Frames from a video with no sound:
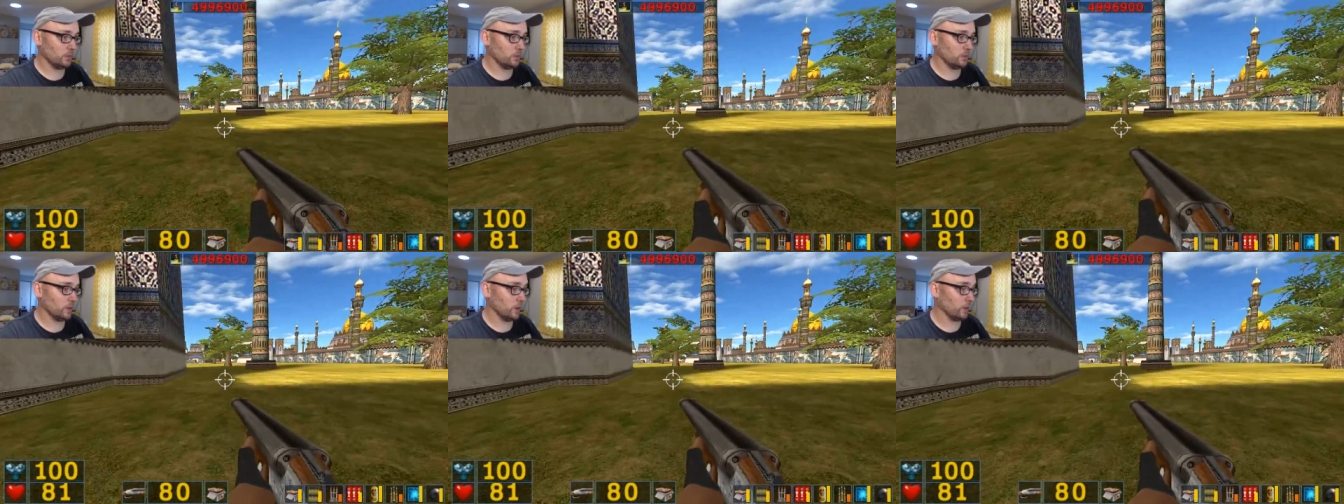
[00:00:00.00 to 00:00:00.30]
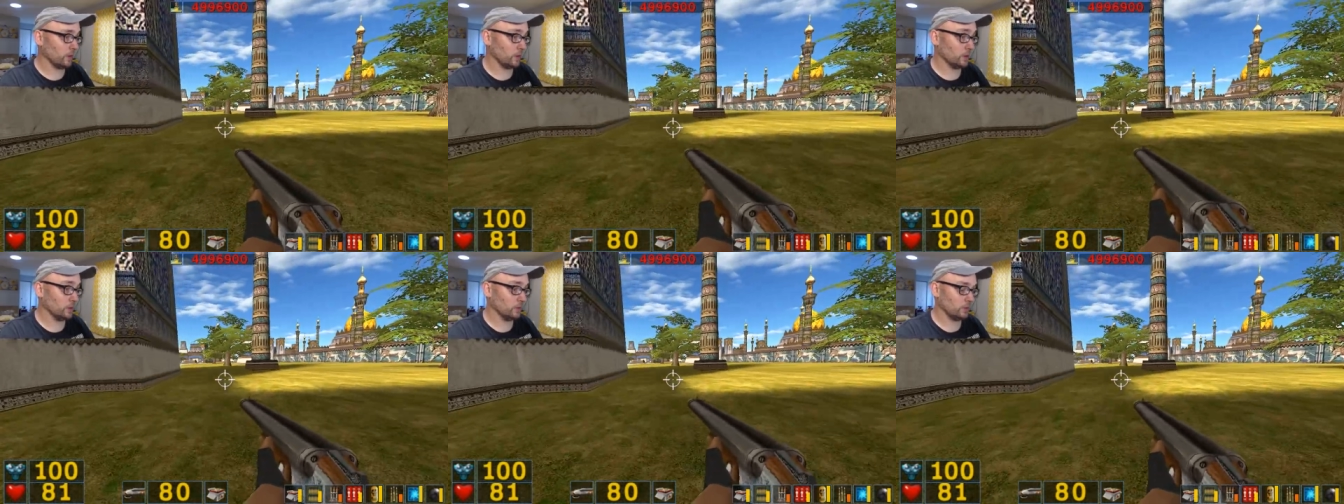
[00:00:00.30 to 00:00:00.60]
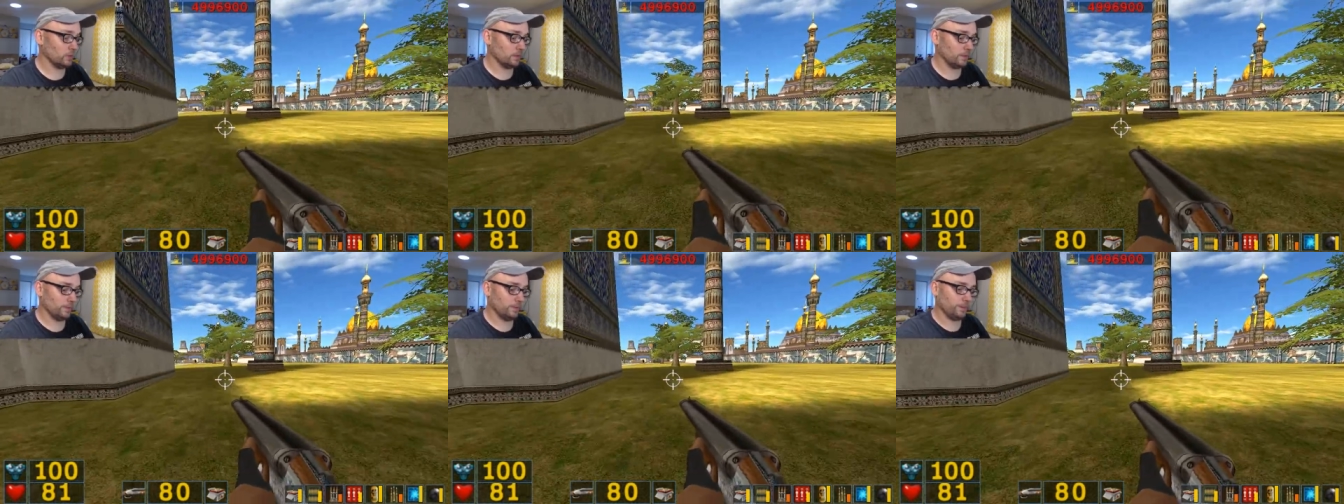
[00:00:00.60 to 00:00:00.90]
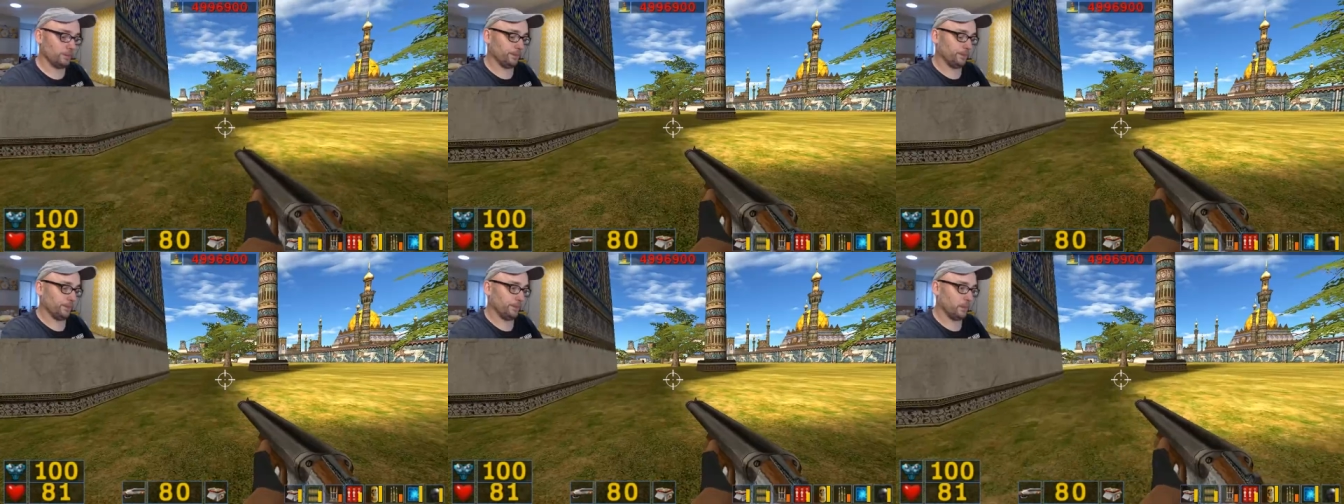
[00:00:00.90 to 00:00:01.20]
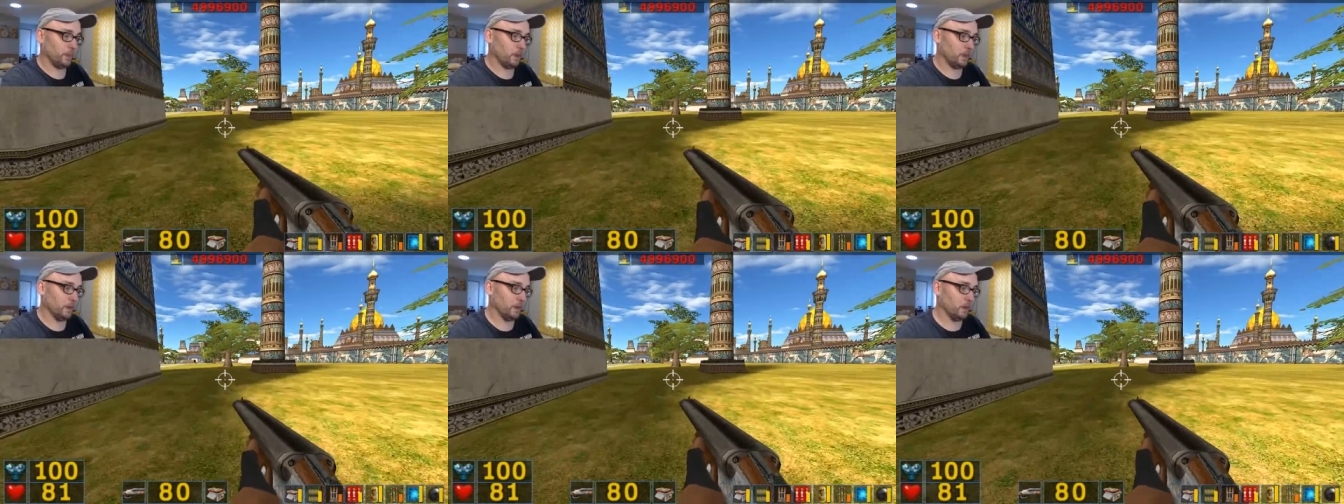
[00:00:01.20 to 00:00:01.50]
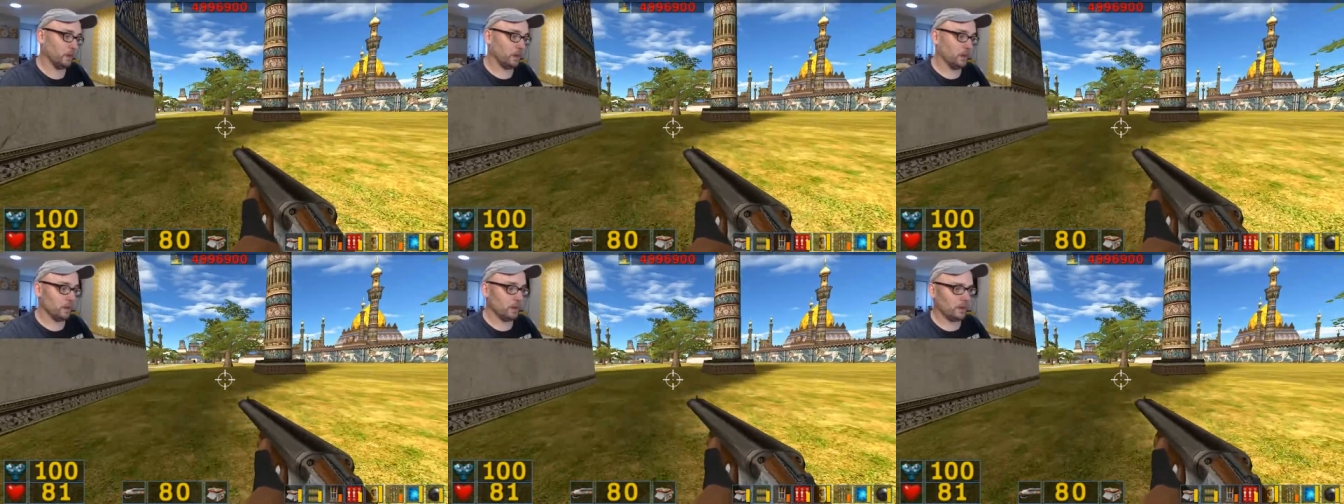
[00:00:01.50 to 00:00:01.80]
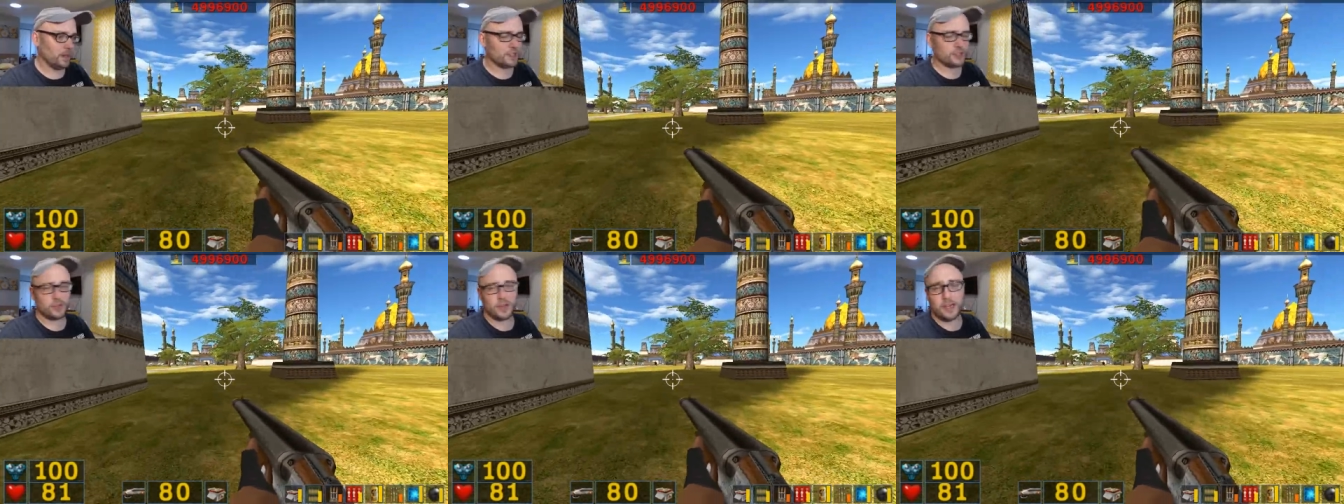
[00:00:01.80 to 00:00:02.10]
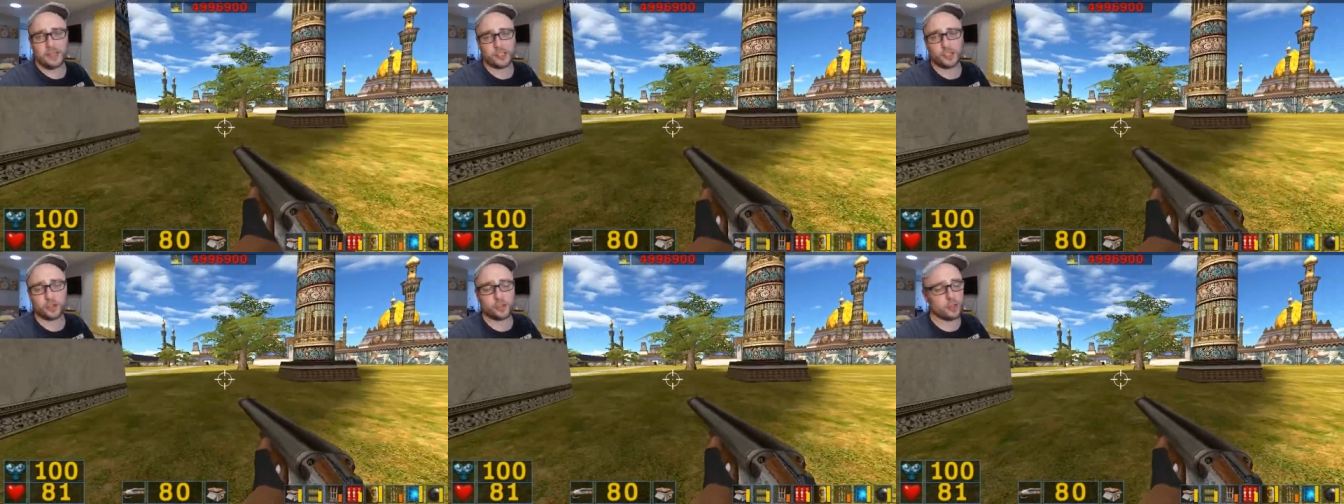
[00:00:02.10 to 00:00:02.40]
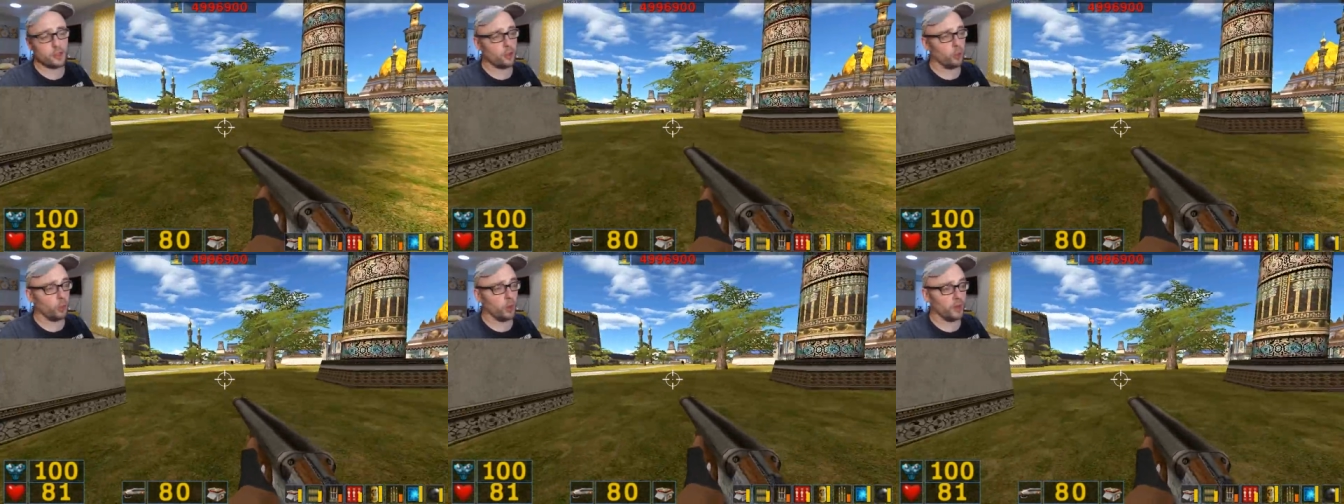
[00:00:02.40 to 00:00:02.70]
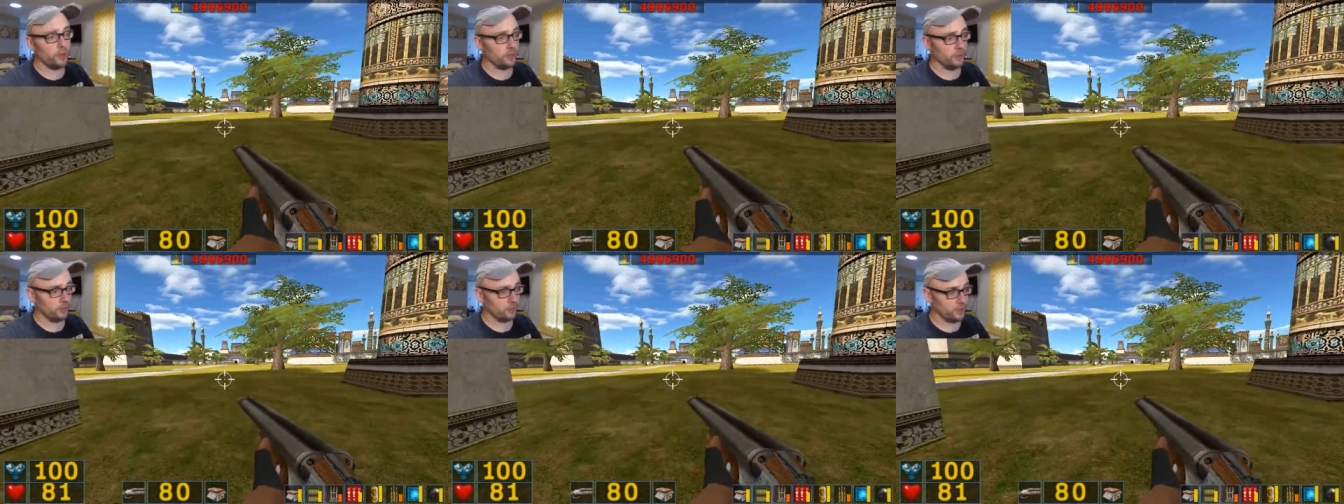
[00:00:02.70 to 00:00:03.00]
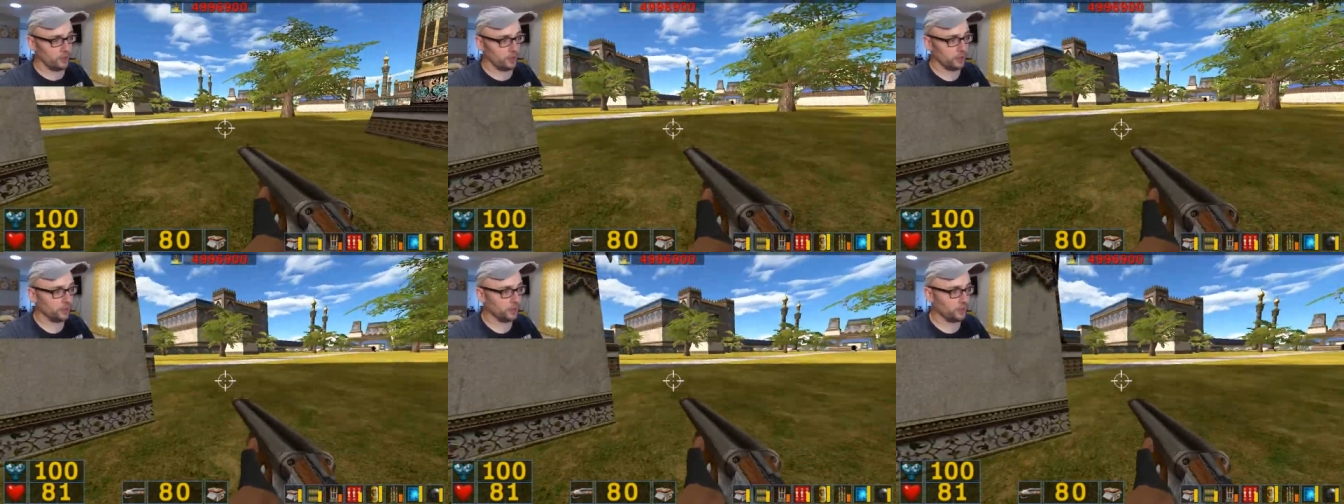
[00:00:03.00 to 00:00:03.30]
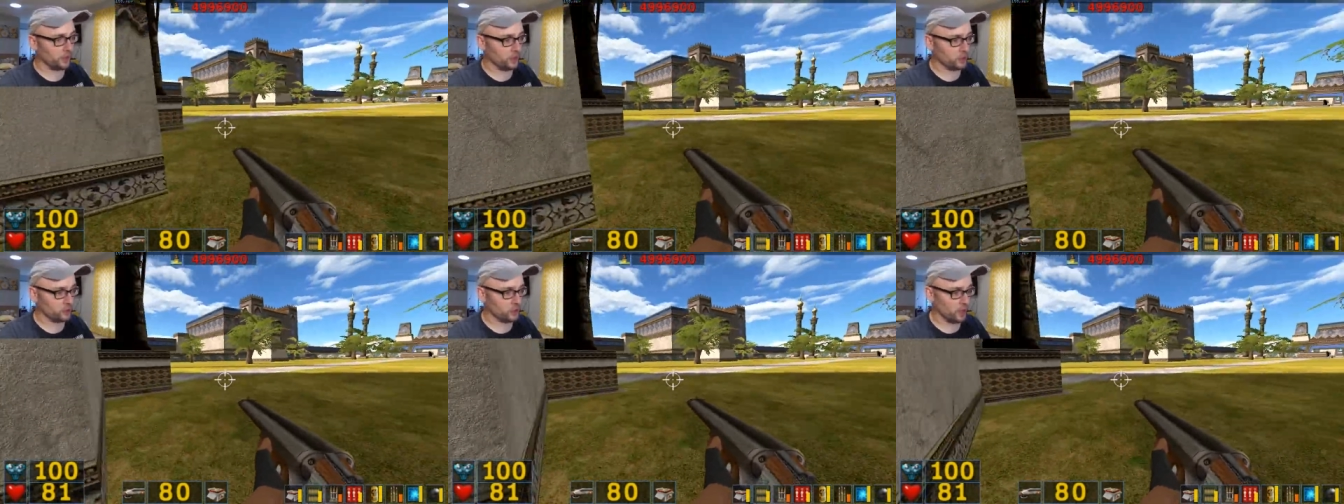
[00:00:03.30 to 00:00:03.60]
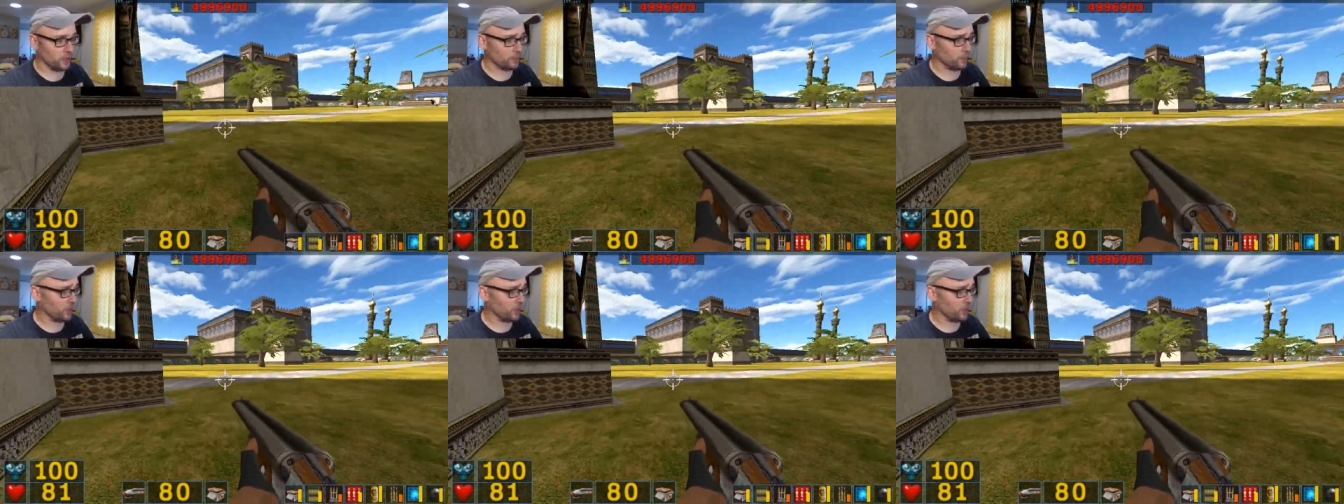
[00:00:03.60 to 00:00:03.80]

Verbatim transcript: Nothing? That's right. It's only the ones of things that are trapped.